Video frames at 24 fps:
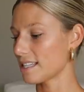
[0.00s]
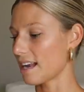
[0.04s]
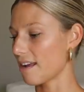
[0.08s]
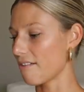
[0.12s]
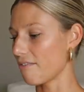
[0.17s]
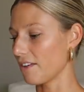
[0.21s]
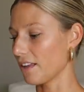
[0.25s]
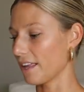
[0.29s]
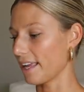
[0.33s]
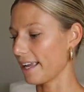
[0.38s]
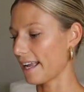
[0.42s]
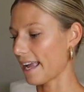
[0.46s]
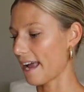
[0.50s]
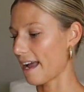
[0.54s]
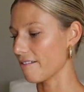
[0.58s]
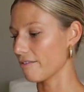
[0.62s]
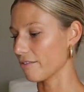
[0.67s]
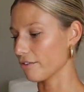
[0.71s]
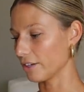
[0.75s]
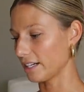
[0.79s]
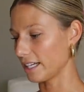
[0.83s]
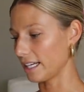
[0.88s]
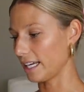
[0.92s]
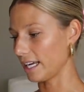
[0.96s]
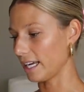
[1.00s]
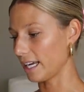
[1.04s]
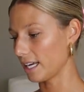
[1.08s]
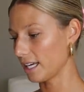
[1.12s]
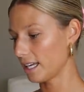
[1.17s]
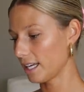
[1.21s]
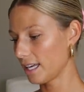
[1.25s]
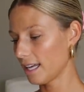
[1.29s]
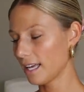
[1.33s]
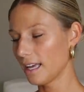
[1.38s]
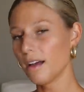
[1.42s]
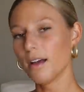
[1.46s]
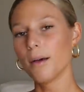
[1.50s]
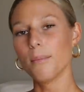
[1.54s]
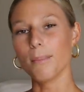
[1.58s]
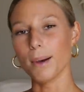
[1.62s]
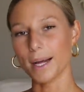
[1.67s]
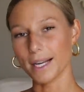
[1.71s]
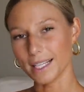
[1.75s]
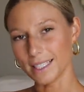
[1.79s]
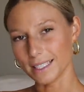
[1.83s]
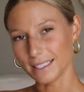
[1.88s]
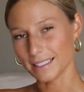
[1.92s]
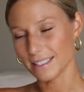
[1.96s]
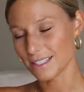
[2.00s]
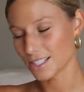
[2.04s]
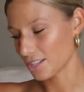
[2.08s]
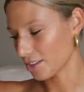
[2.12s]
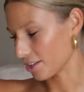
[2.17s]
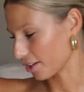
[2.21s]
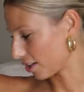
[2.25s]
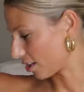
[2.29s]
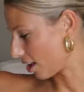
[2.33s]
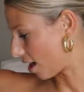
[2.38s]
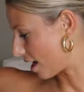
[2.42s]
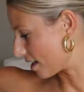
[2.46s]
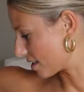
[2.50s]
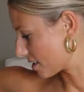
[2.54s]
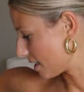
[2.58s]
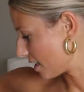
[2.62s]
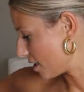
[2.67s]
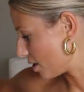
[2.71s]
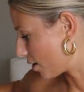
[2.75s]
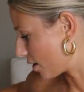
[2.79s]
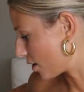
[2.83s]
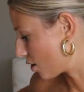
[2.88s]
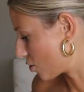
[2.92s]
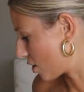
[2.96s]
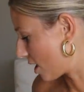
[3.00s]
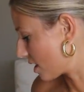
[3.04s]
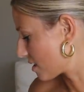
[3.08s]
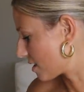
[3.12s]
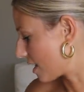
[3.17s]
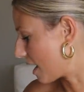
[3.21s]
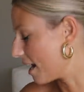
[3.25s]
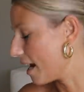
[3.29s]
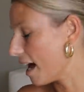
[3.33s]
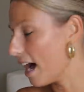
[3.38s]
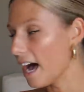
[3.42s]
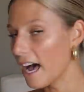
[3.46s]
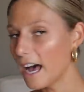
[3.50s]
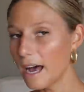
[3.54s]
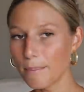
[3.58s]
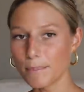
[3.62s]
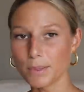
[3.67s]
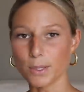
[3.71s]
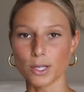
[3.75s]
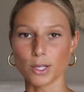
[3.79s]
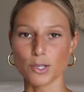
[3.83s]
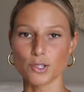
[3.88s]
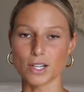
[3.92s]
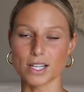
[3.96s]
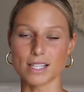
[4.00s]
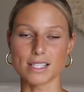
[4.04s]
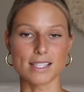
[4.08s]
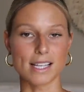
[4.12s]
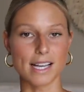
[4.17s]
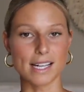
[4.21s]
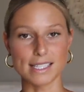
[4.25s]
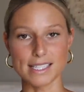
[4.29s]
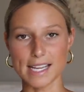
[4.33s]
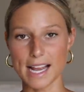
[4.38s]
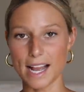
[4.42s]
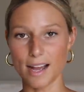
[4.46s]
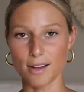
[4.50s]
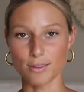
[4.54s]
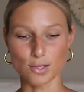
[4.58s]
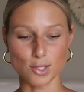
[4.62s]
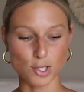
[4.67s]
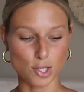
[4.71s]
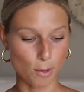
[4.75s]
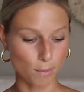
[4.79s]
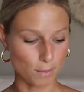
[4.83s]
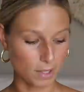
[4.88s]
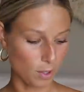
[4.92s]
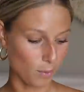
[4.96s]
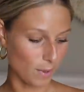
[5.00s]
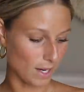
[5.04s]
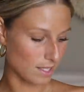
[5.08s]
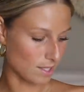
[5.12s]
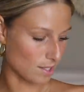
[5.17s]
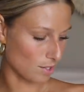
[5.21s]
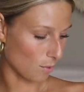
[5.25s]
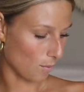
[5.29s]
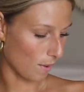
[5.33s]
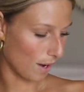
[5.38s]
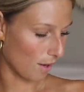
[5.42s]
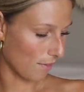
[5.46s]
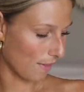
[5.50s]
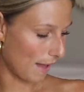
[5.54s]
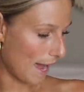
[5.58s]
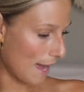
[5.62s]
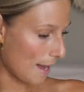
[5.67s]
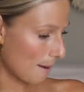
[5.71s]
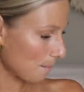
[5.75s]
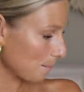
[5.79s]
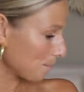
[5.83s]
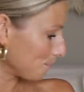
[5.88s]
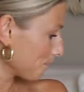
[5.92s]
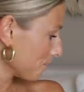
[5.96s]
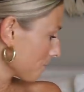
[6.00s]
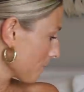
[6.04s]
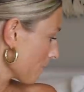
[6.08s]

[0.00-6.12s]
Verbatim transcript: that I feel like every buddy needs in their closet you can dress that up you can dress that down so many ways to wear that